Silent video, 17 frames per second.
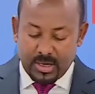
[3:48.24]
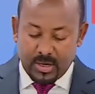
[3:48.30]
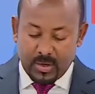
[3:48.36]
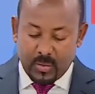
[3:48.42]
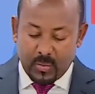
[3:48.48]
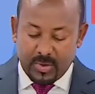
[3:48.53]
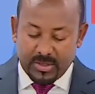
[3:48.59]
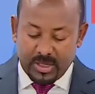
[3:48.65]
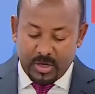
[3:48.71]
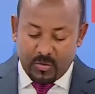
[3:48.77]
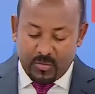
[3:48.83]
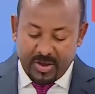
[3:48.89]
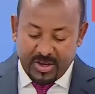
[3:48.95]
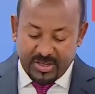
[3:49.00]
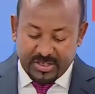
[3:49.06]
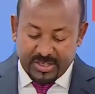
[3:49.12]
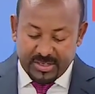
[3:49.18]
With
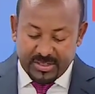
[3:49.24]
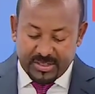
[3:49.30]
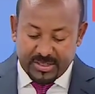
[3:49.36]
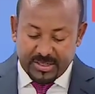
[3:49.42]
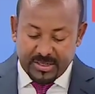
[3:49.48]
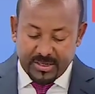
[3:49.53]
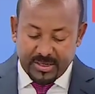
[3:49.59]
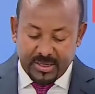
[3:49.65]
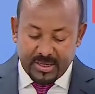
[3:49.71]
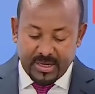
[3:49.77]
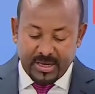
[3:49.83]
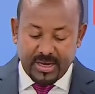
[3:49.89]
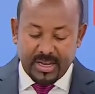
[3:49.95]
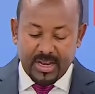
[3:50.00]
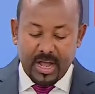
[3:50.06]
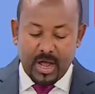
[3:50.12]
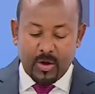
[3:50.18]
innovations
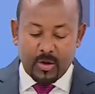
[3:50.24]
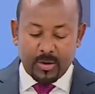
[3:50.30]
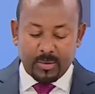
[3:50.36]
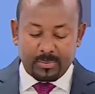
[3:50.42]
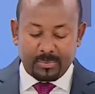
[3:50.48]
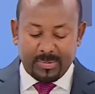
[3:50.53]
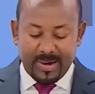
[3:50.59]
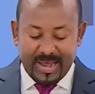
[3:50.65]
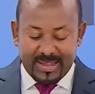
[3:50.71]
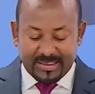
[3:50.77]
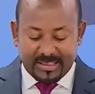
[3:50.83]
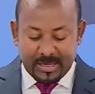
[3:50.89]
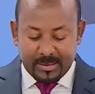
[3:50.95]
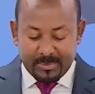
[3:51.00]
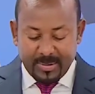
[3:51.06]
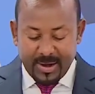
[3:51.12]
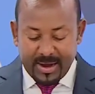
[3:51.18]
in our planting
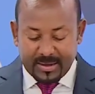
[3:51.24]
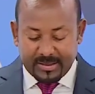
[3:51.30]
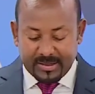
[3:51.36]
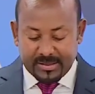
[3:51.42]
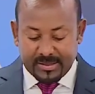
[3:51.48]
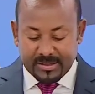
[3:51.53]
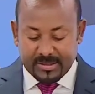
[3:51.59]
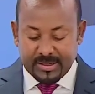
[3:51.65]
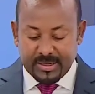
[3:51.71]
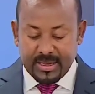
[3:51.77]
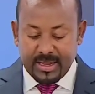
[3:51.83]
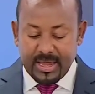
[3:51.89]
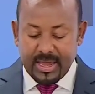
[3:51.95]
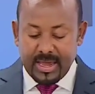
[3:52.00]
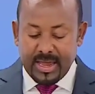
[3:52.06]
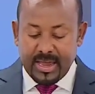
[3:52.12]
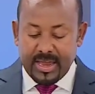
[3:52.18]
practices
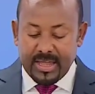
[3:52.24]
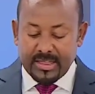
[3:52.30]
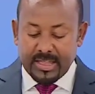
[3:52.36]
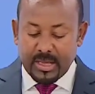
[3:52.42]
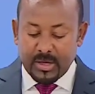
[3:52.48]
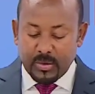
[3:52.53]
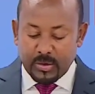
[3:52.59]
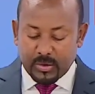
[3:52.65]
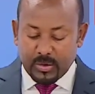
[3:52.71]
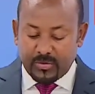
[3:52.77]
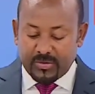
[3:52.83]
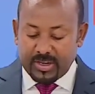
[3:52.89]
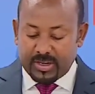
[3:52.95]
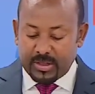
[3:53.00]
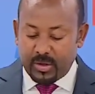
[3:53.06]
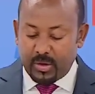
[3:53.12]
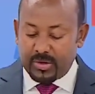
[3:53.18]
and the use of
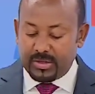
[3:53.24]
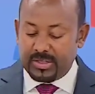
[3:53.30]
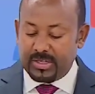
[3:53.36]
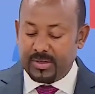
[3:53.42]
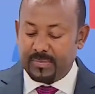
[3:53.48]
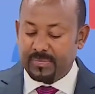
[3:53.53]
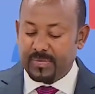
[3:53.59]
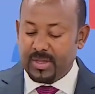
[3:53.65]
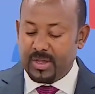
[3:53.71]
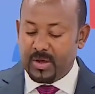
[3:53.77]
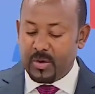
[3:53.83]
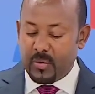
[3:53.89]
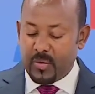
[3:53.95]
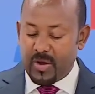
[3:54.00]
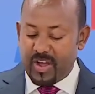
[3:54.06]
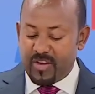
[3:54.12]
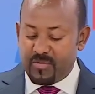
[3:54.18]
technology,
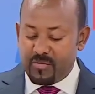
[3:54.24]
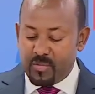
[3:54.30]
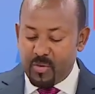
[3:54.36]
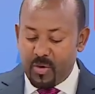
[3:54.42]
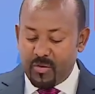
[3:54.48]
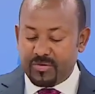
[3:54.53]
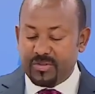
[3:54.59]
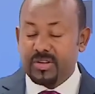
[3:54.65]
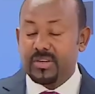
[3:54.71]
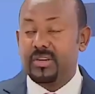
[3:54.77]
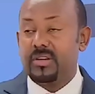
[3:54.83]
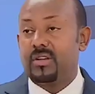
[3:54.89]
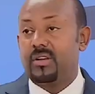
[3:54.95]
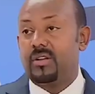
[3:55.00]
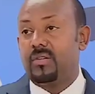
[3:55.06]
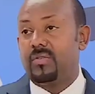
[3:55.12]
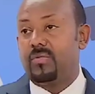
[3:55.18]
we have moved
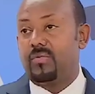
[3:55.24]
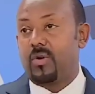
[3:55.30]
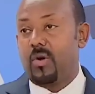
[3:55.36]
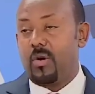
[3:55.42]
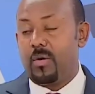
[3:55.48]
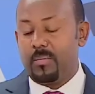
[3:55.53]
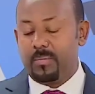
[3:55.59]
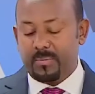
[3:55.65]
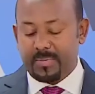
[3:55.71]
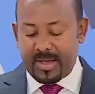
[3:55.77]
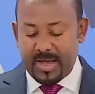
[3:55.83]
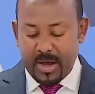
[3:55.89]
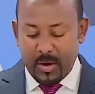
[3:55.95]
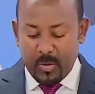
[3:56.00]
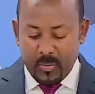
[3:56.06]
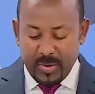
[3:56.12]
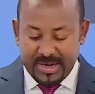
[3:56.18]
from a
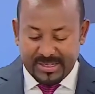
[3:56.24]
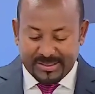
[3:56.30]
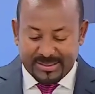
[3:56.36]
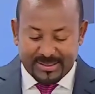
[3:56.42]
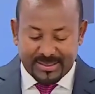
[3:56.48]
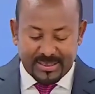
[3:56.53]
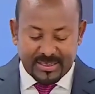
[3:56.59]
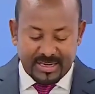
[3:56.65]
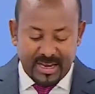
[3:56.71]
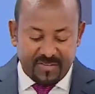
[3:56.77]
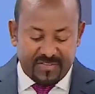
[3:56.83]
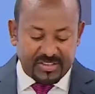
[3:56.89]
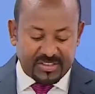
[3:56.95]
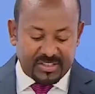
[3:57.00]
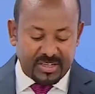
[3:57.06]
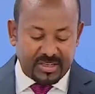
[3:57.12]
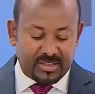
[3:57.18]
wheat
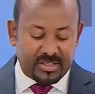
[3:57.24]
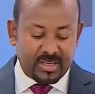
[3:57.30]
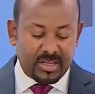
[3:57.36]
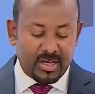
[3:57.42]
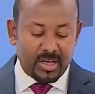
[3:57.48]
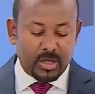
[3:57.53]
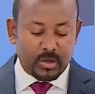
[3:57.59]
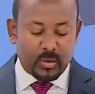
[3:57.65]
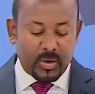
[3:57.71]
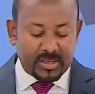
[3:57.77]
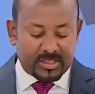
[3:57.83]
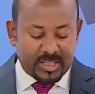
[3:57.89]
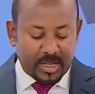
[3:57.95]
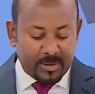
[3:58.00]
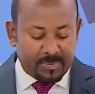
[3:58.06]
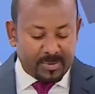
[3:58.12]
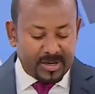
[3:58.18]
deficit to a
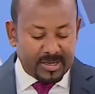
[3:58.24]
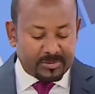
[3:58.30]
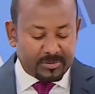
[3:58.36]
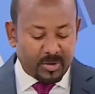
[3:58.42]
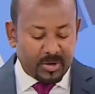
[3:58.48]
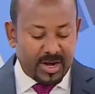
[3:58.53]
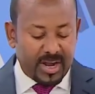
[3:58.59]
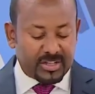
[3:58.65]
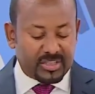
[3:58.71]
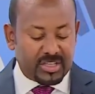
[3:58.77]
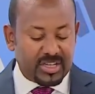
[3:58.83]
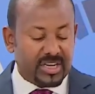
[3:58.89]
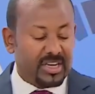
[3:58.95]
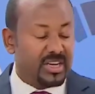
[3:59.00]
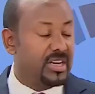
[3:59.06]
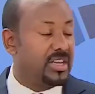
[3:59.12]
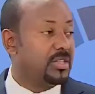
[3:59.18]
surplus production
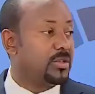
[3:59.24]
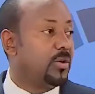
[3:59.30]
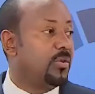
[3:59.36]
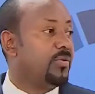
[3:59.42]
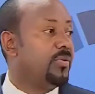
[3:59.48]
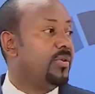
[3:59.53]
increase of